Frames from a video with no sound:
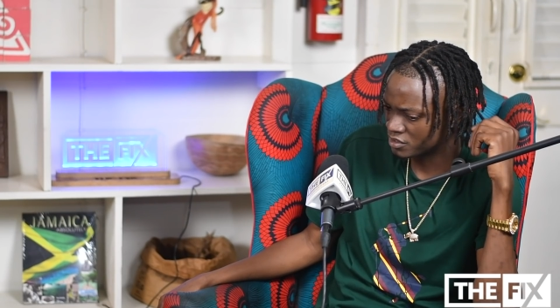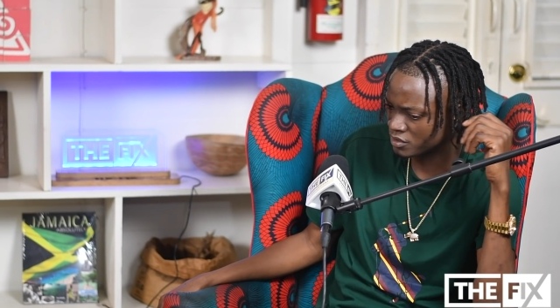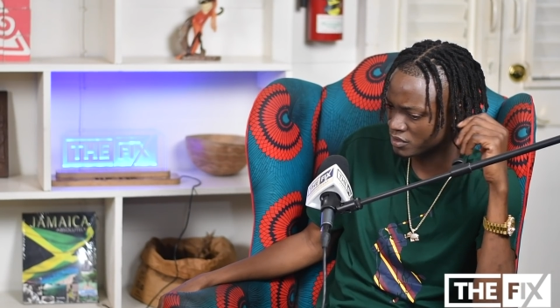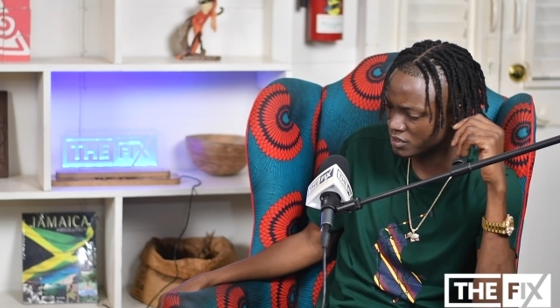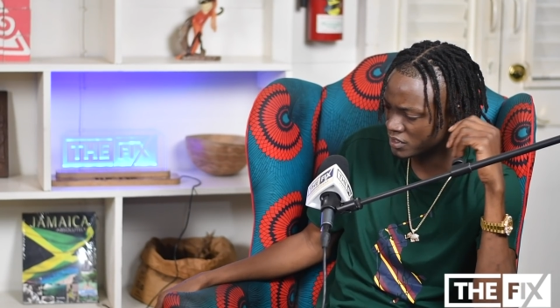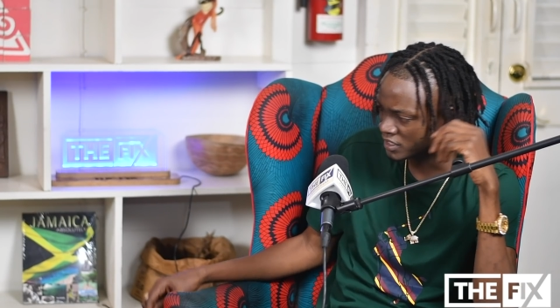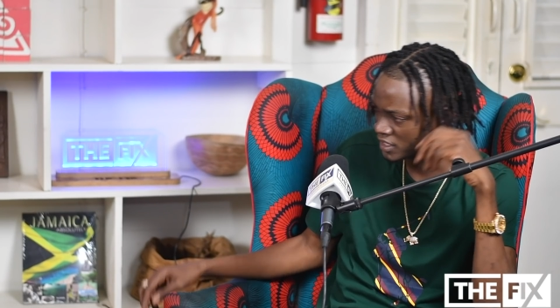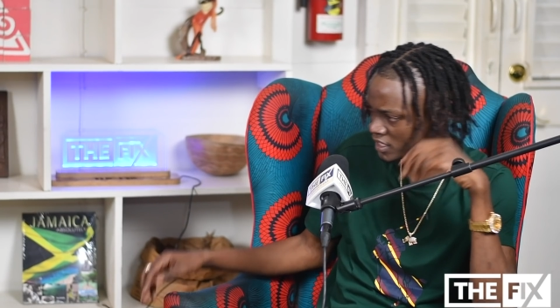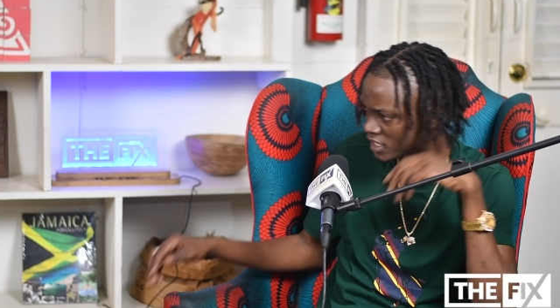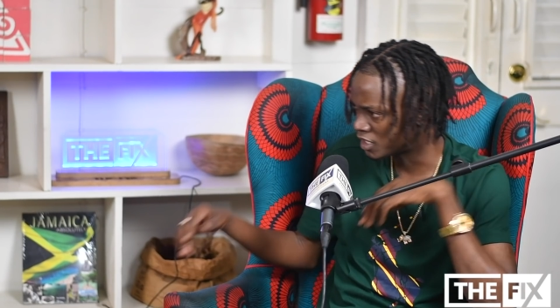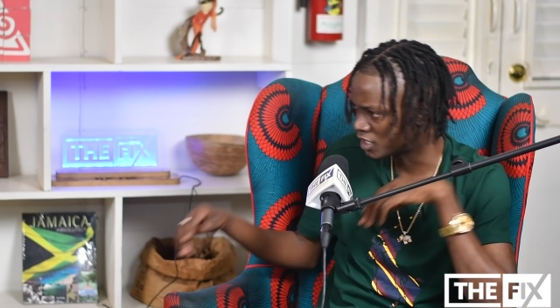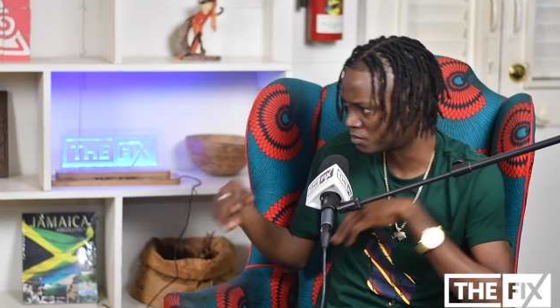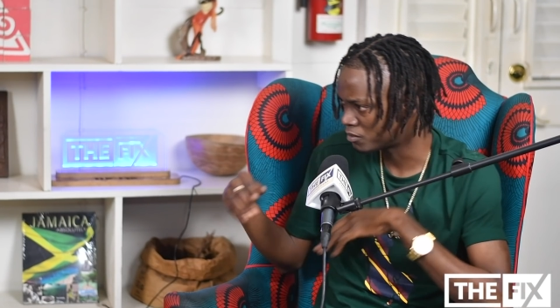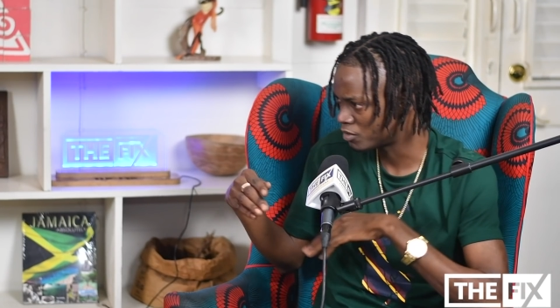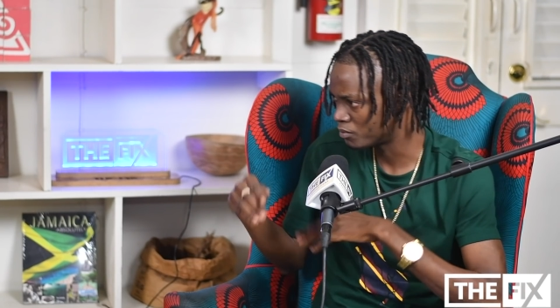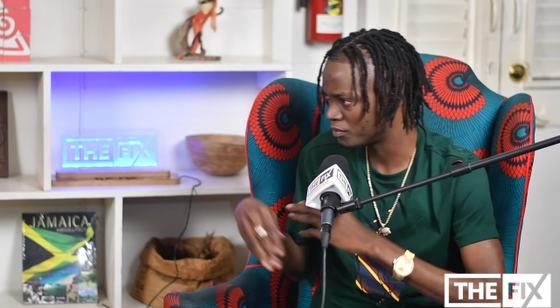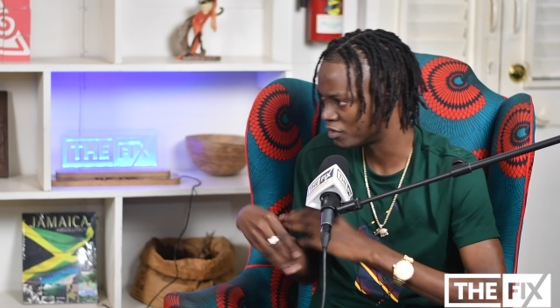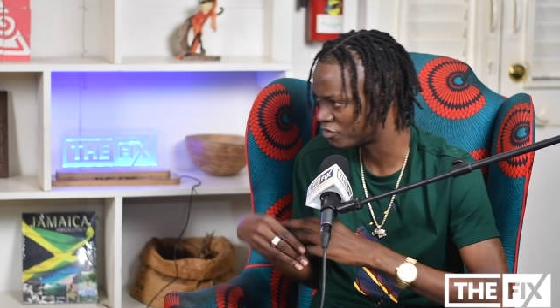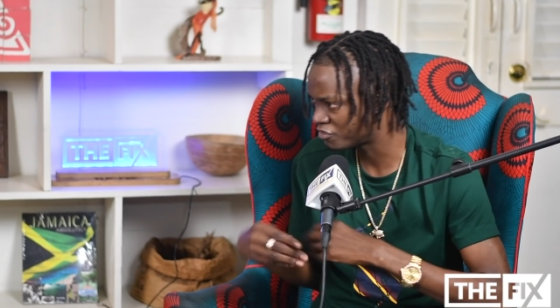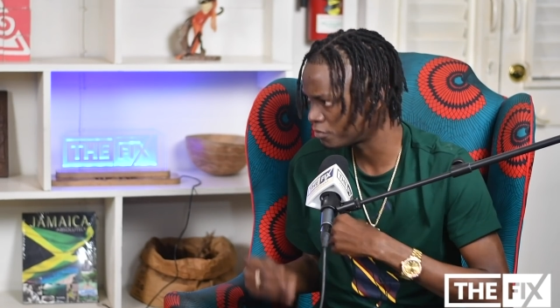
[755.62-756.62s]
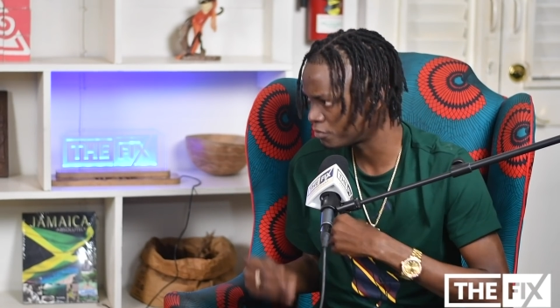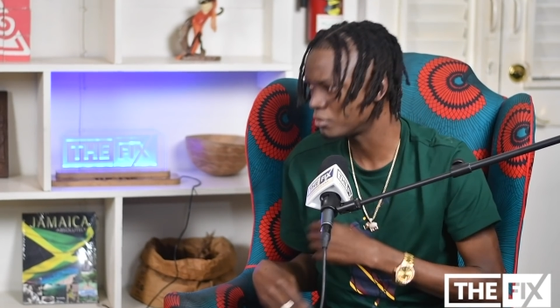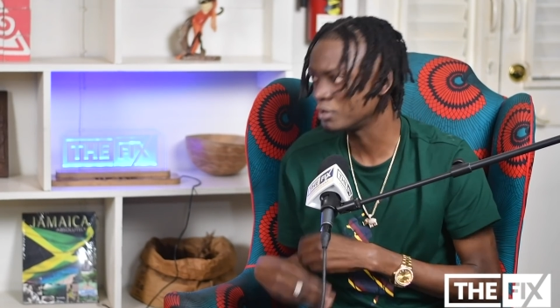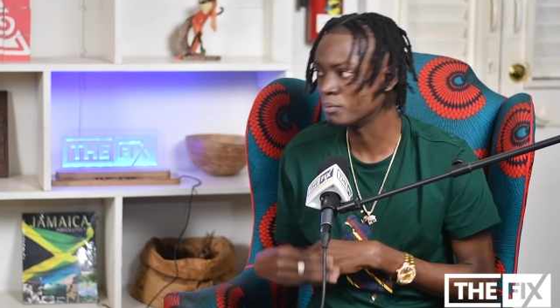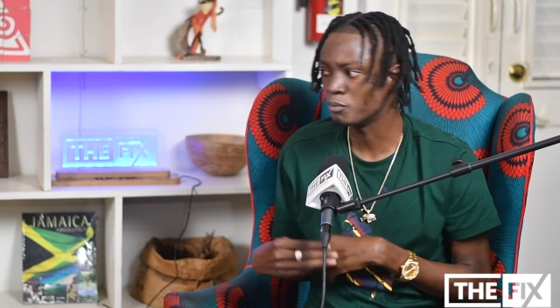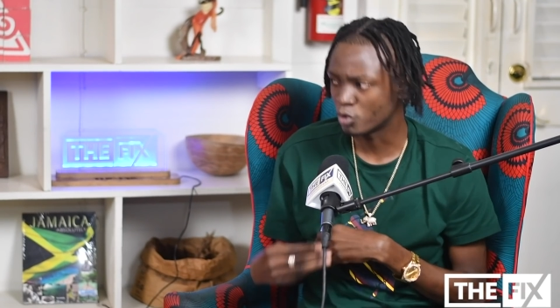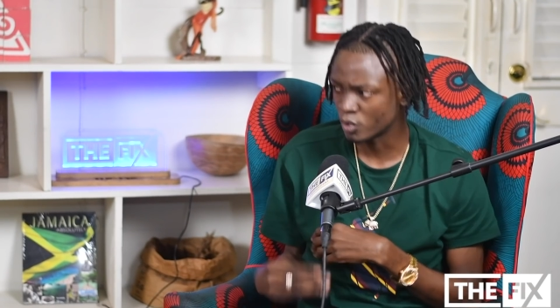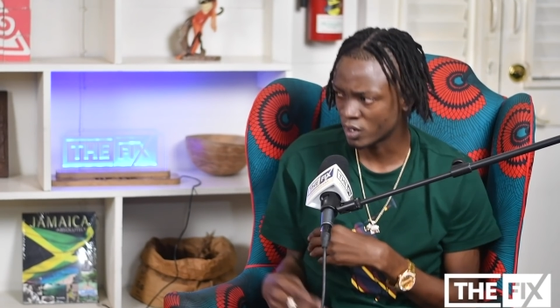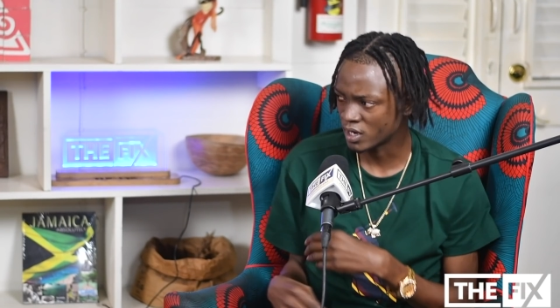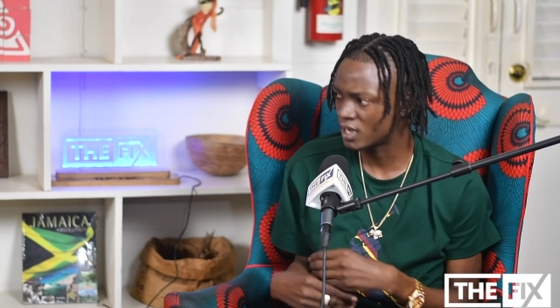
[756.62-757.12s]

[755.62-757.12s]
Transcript: So it helped me to be more